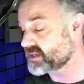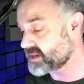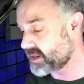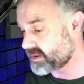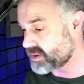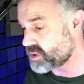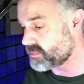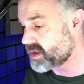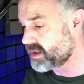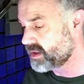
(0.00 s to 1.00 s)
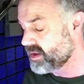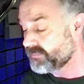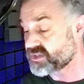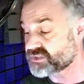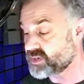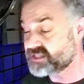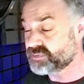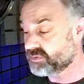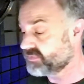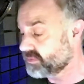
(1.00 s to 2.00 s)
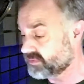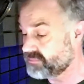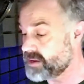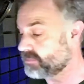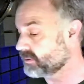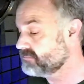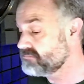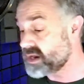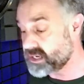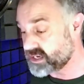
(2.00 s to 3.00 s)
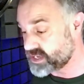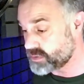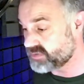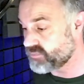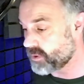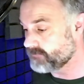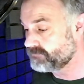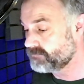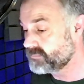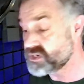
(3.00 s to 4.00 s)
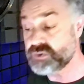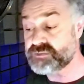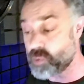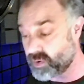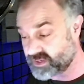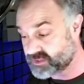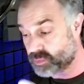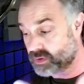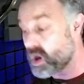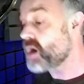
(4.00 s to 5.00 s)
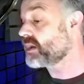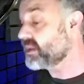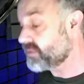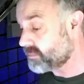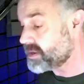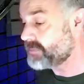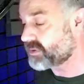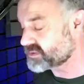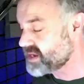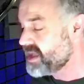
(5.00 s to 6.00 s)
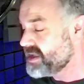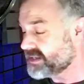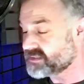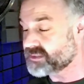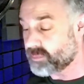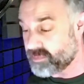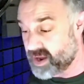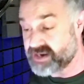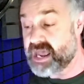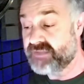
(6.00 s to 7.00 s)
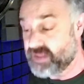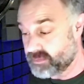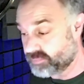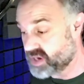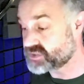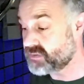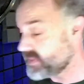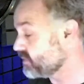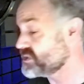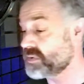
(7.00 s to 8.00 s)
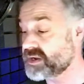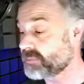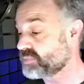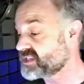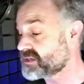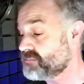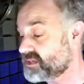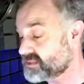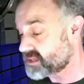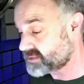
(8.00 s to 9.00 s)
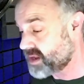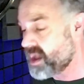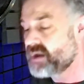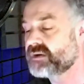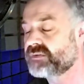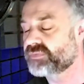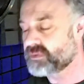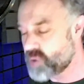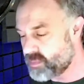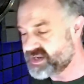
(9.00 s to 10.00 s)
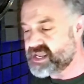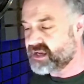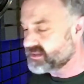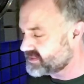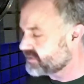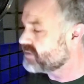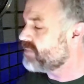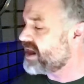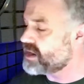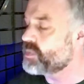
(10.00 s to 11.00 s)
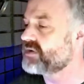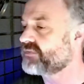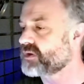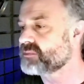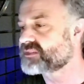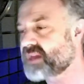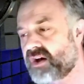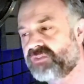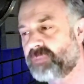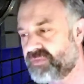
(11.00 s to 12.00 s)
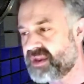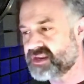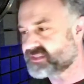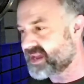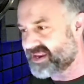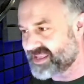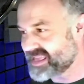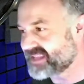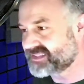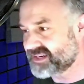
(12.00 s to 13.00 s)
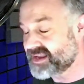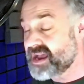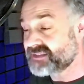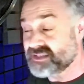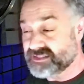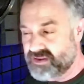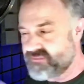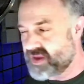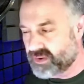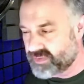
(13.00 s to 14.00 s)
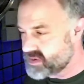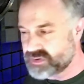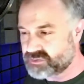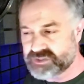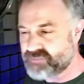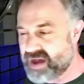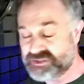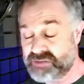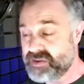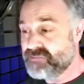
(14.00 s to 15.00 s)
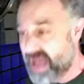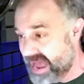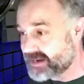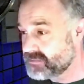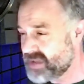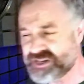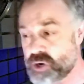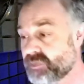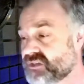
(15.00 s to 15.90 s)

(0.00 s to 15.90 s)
and headed home. The streets were full of people, many in uniform, Newsboys were hawking their papers, and Silbermann had the impression they were doing a brisk business. For a moment, he considered buying one for himself, but then decided against it, since he figured the news was bound to be bad, and almost